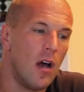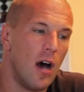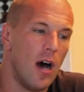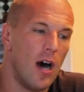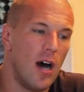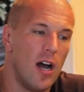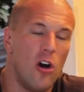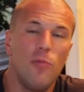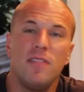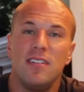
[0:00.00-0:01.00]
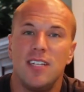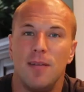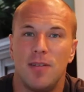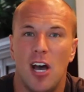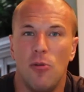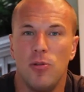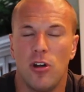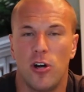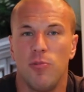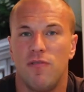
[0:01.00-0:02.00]
Uh, I hope these tips help
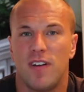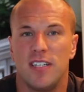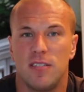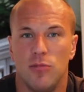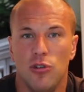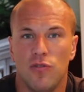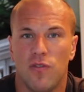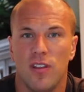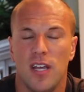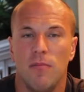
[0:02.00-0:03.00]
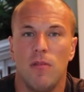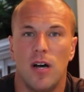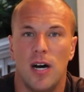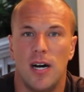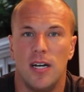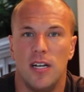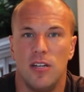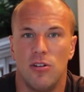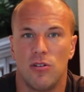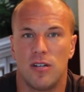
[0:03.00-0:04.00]
you. I hope you find some use for them uh,
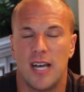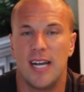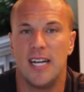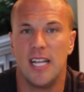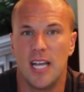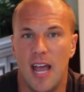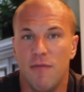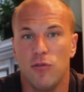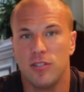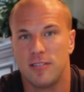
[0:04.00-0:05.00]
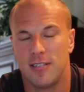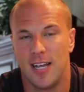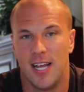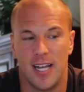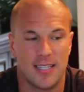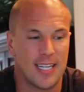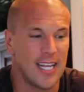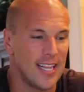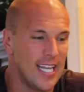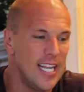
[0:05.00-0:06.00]
in your dieting efforts uh, to
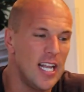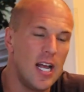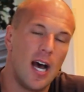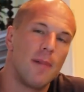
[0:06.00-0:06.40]
get lean.